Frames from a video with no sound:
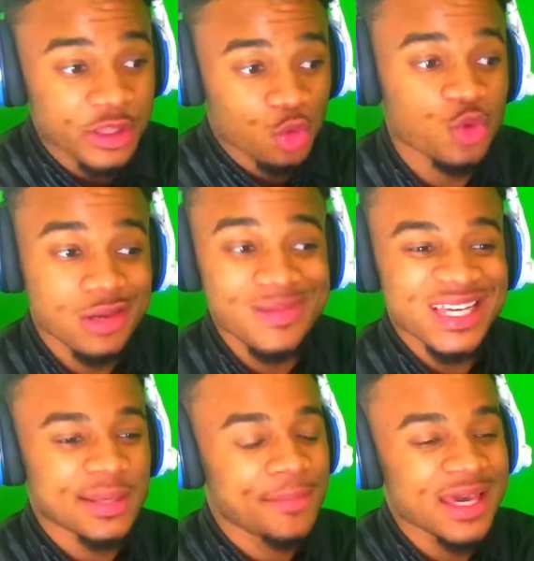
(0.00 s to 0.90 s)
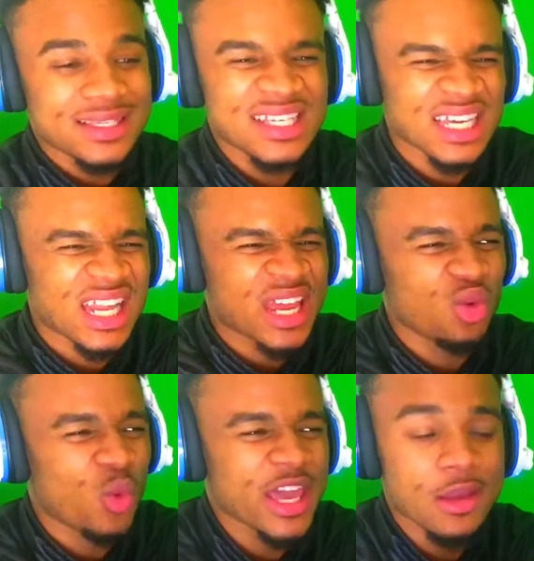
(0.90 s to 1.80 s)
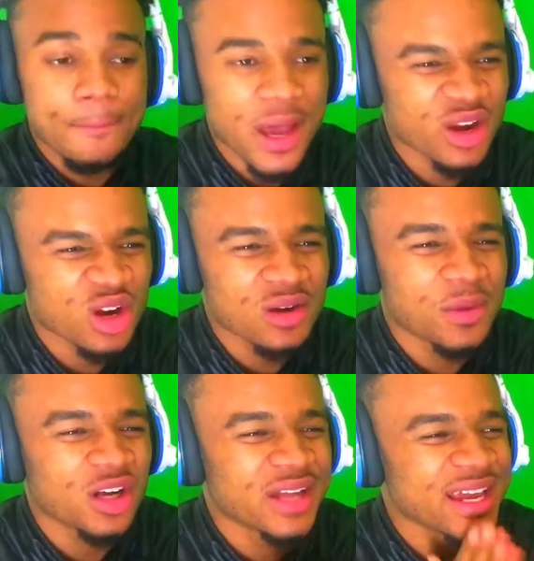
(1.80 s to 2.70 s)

but the remix makes it like way better, bro.